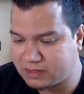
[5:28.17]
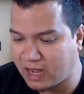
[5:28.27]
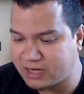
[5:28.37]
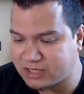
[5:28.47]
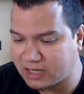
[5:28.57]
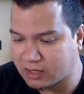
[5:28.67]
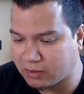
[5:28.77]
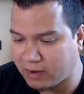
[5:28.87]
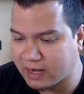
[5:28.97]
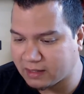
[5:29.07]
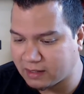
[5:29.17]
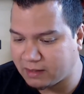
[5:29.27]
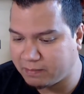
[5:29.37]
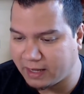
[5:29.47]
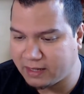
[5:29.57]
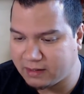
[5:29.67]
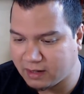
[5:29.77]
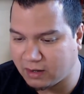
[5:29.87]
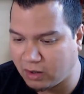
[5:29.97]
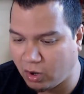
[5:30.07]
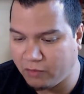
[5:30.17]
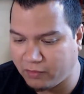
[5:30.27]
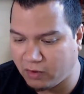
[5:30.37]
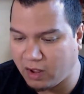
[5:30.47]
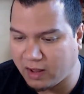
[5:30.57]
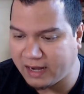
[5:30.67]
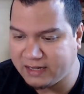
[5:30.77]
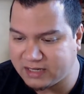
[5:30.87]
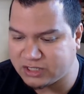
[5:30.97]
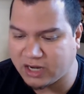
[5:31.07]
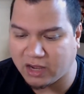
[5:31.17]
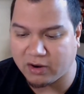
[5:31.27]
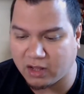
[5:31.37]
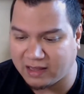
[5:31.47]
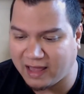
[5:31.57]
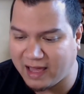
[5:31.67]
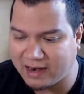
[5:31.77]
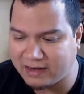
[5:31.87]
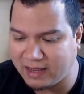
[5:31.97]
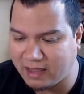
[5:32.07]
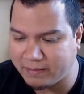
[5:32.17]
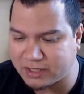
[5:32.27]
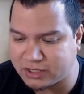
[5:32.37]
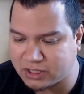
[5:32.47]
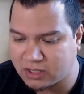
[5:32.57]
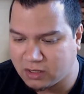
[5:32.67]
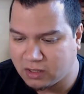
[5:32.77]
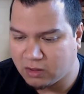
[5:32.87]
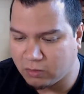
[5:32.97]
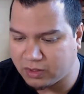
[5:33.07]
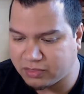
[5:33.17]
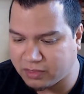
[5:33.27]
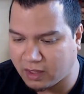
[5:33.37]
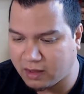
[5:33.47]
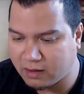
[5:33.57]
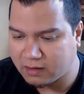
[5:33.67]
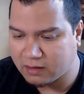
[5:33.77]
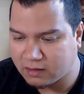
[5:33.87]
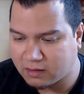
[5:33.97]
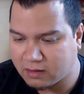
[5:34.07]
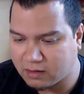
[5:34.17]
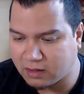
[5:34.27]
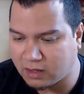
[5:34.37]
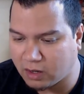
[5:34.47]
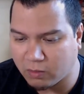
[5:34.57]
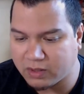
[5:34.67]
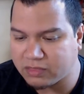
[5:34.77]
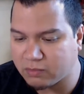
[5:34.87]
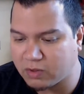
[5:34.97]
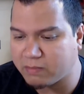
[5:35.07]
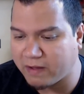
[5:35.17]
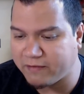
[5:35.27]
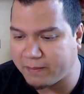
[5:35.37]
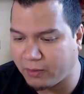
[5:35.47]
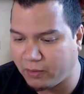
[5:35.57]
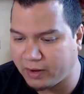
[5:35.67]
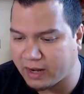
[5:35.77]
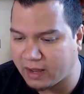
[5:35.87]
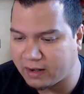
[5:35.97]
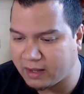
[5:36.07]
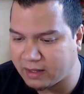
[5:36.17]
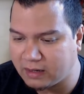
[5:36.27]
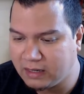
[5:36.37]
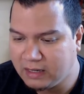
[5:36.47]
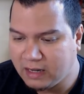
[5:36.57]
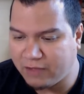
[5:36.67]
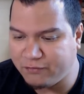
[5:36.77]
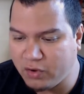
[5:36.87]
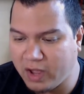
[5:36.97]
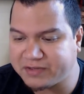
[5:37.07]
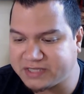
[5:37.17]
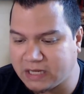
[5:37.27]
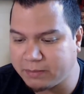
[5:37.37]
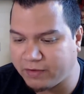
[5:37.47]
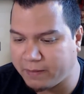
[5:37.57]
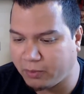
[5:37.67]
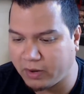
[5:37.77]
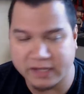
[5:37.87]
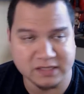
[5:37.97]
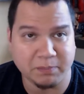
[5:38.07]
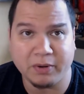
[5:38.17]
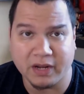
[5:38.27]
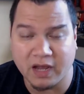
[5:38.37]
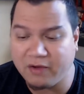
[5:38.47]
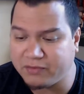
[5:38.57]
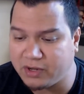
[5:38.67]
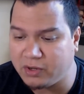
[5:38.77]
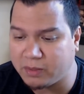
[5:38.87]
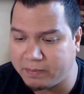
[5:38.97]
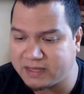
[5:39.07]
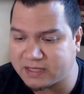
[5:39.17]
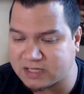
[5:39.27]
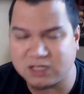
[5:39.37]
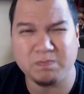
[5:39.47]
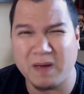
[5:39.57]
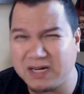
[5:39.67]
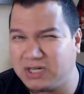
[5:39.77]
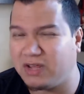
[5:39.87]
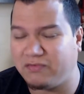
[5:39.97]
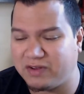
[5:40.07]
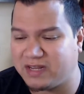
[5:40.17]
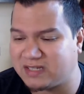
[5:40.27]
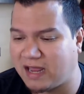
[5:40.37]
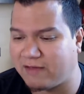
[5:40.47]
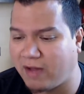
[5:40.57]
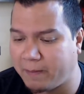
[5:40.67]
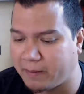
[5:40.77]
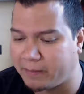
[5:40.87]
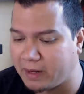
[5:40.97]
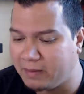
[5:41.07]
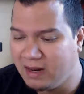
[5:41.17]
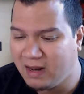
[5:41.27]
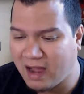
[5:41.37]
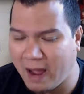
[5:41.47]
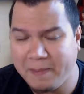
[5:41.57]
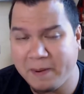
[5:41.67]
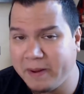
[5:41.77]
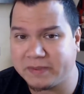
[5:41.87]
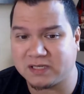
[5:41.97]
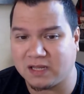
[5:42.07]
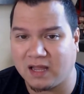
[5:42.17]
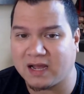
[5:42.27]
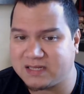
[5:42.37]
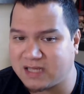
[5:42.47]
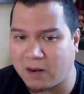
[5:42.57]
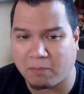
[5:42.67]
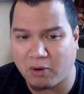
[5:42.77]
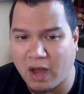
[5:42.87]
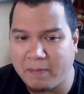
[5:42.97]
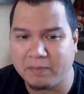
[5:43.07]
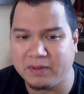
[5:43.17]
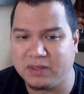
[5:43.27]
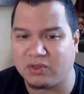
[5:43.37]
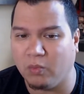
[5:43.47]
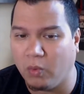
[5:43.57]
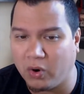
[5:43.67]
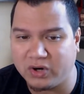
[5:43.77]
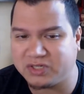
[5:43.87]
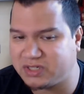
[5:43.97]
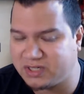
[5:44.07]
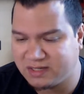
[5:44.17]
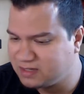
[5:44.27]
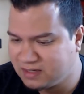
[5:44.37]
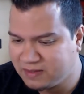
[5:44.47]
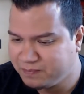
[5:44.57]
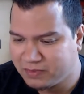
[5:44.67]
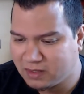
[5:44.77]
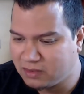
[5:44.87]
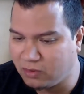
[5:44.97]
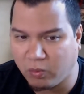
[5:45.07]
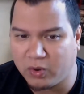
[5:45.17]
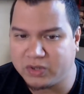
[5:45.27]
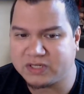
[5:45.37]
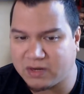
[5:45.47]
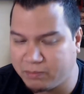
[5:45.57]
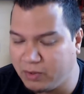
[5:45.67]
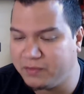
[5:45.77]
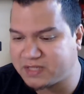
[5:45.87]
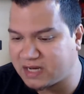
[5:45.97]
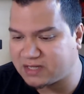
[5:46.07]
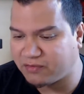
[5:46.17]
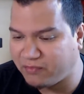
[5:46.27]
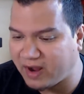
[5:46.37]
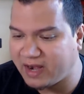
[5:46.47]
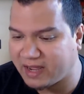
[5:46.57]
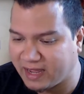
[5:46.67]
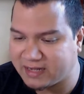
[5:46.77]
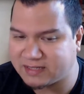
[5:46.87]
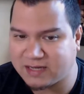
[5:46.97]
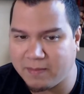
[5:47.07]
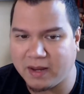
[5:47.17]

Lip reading: Dodging it correctly, but you know, overall I dished out a lot of damage with you know, with my Vaporeon. And if you have a team of Vaporeons, I'm pretty confident you could beat this, especially if it doesn't have Hyper Beam. Hyper Beam is, like I said, probably the worst moveset to fight against.